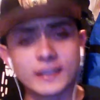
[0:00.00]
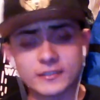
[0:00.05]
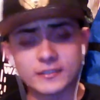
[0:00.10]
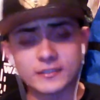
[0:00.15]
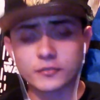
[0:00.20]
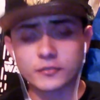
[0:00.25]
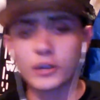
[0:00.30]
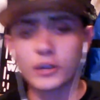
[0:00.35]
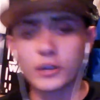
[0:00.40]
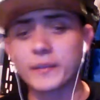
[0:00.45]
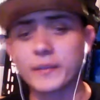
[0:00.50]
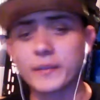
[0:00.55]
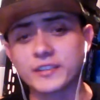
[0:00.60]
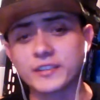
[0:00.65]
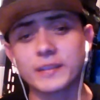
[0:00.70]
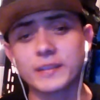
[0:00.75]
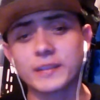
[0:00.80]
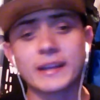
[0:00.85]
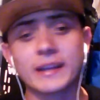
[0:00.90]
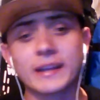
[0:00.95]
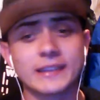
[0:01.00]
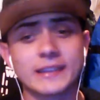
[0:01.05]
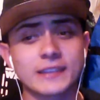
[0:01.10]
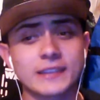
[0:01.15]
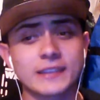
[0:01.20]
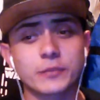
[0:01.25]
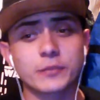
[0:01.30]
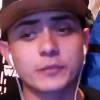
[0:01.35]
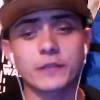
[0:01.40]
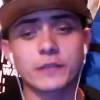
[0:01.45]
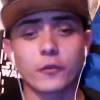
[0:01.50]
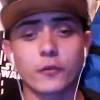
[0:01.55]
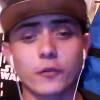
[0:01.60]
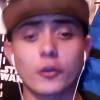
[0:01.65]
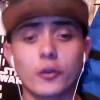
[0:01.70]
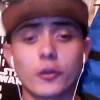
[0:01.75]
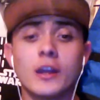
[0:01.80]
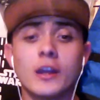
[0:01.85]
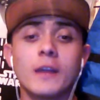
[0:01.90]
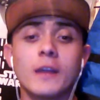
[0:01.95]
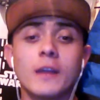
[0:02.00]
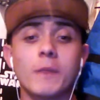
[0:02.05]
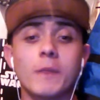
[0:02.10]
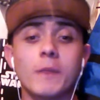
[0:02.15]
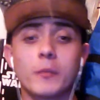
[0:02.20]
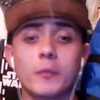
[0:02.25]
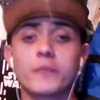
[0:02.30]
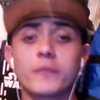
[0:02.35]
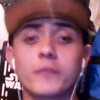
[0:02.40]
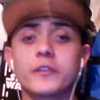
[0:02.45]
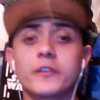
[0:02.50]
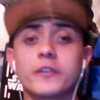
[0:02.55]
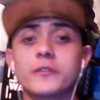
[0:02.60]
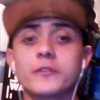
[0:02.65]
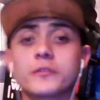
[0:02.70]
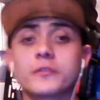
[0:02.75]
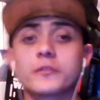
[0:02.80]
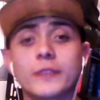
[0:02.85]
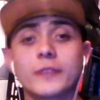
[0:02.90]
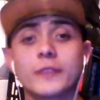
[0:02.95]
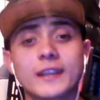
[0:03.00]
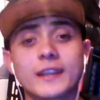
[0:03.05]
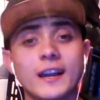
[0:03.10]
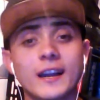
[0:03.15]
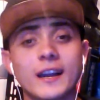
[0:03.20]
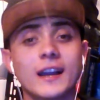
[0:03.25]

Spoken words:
subscribe, and check back next week for my movie news of the